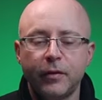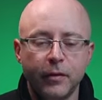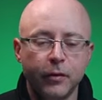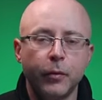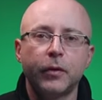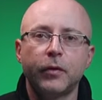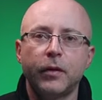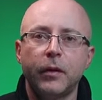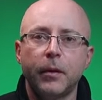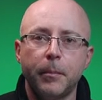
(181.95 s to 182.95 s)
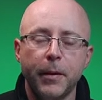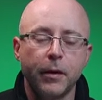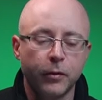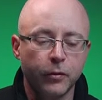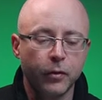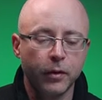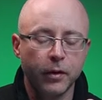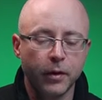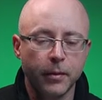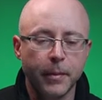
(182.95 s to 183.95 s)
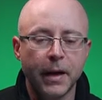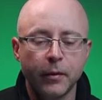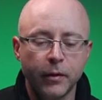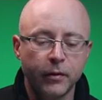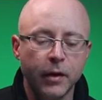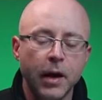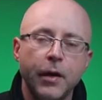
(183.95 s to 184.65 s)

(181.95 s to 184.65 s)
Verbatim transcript: series, which is the uh, bigger Sony uh, batteries.